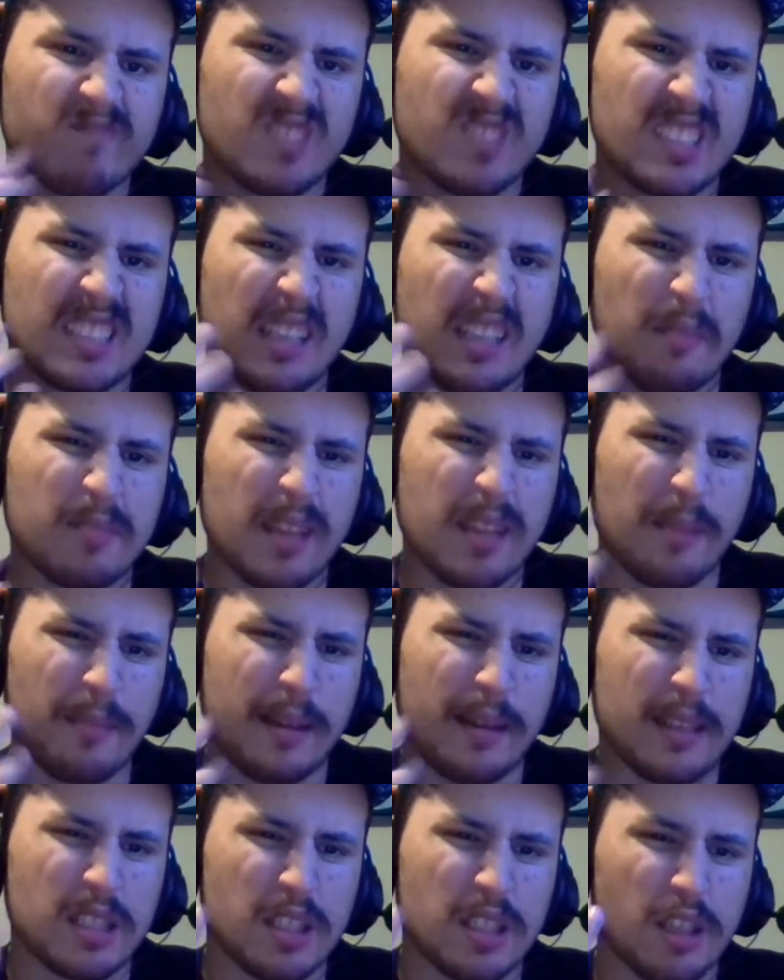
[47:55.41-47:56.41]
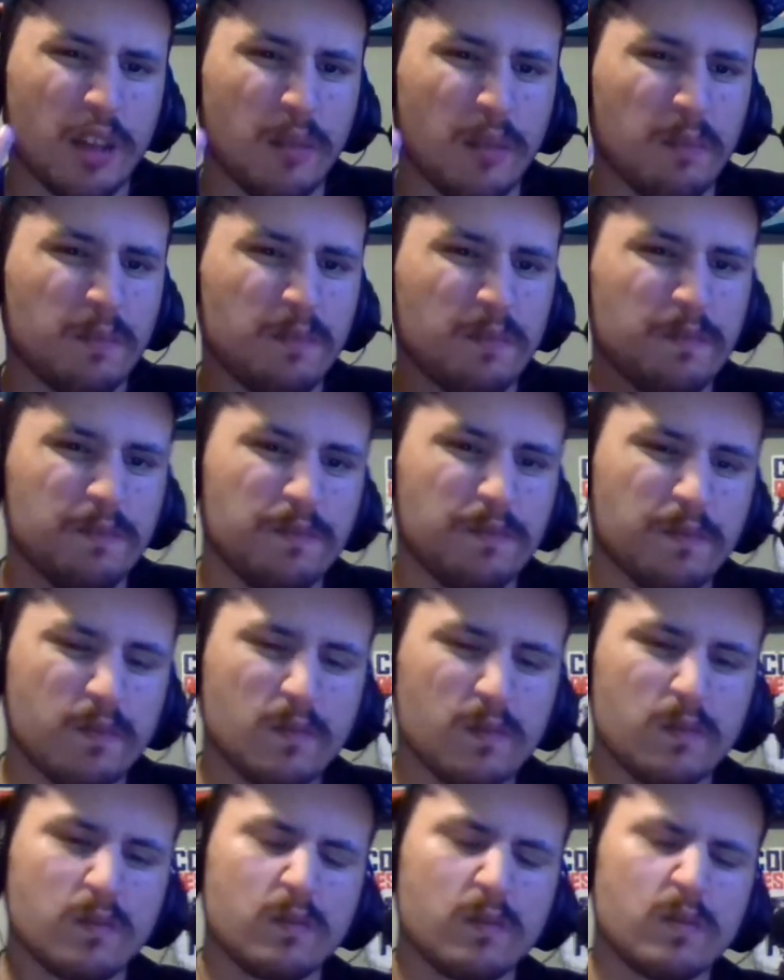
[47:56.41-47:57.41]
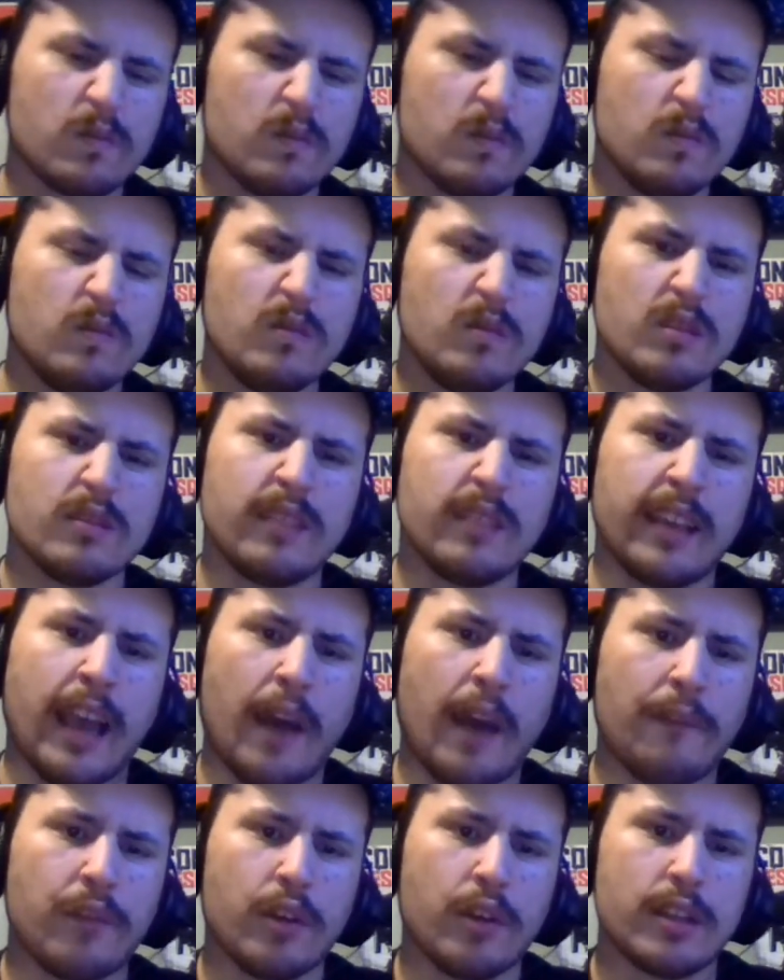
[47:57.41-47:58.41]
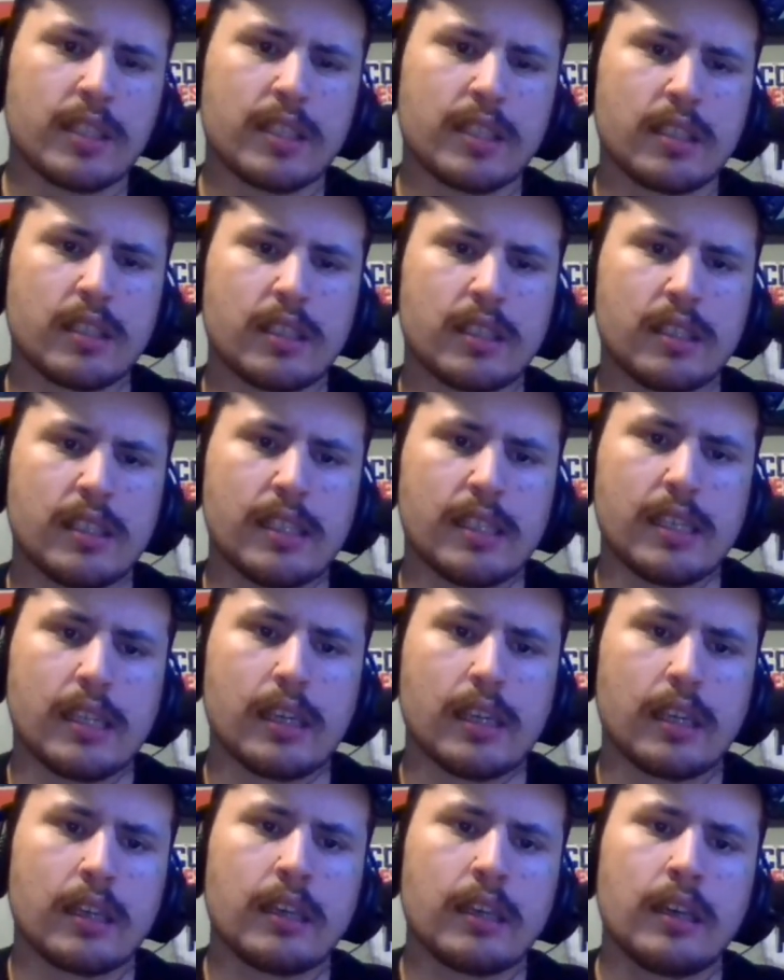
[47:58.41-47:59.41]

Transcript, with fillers: sometime next year. Like after I've seen